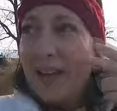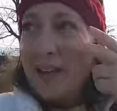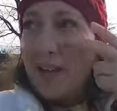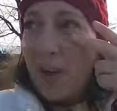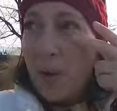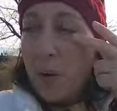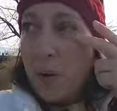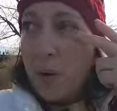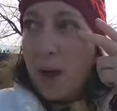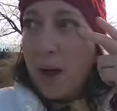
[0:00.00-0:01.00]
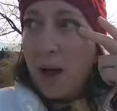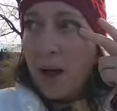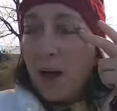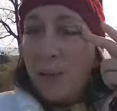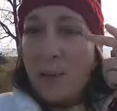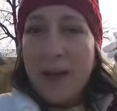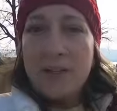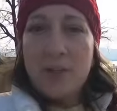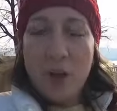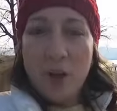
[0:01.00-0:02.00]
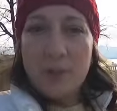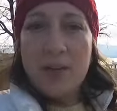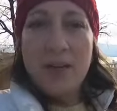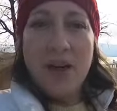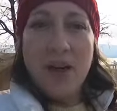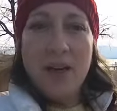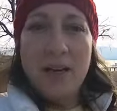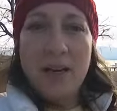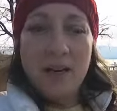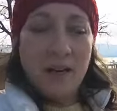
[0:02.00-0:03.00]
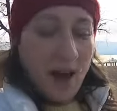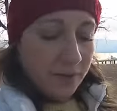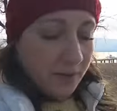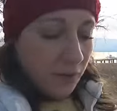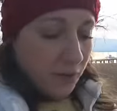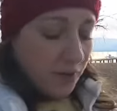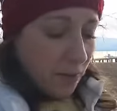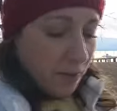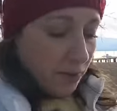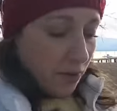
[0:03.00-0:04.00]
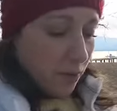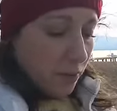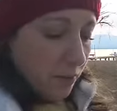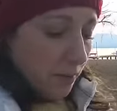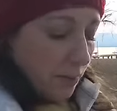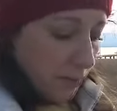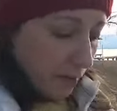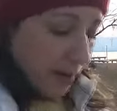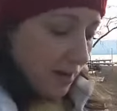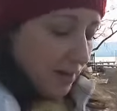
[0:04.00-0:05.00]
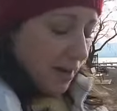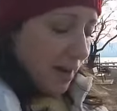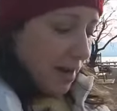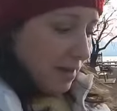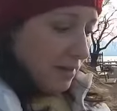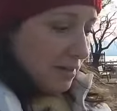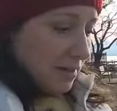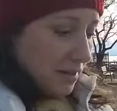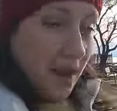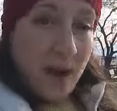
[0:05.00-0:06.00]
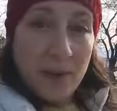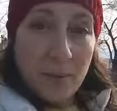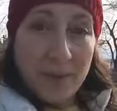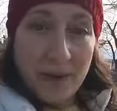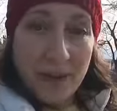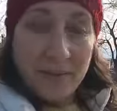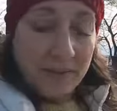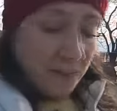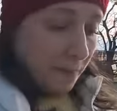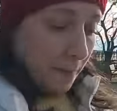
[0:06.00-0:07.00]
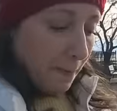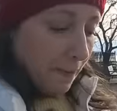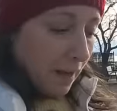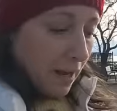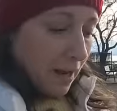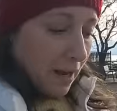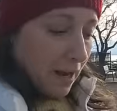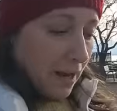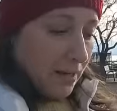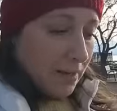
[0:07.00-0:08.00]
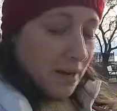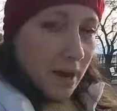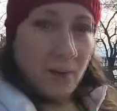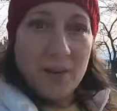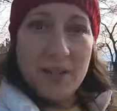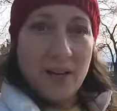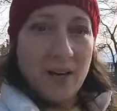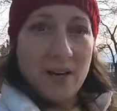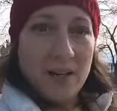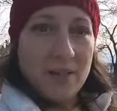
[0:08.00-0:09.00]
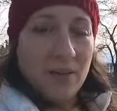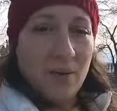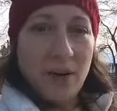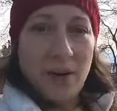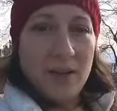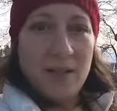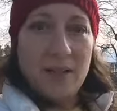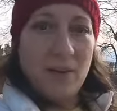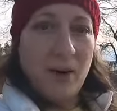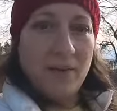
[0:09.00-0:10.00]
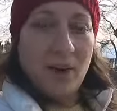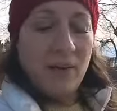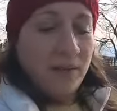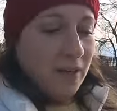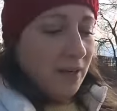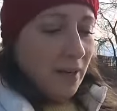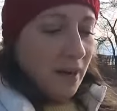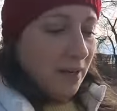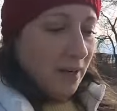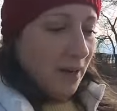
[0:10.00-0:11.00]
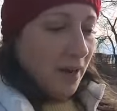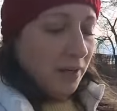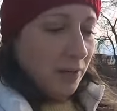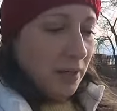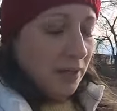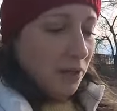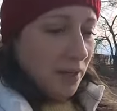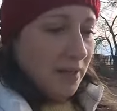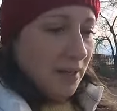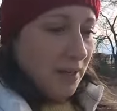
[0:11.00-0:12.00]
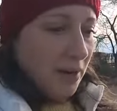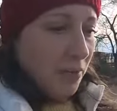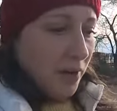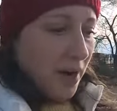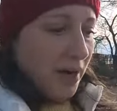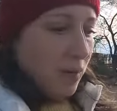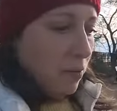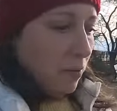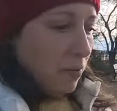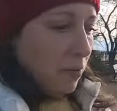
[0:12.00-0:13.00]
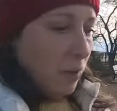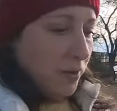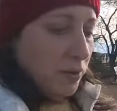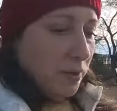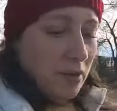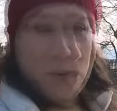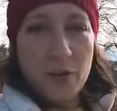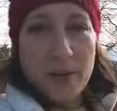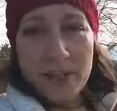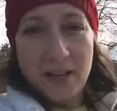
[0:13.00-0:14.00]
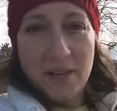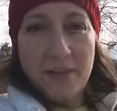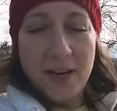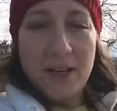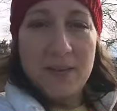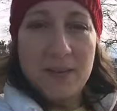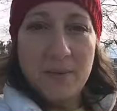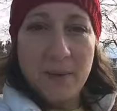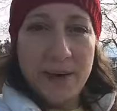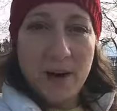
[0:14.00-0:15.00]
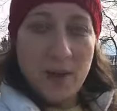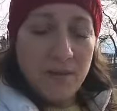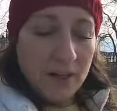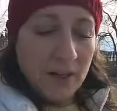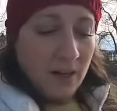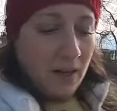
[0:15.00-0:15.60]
So I stopped, I asked for sourdough bread, and they had one left. And I was there and I said, okay, I need to have coffee. I really, today's a day where I want to indulge myself and buy a coffee.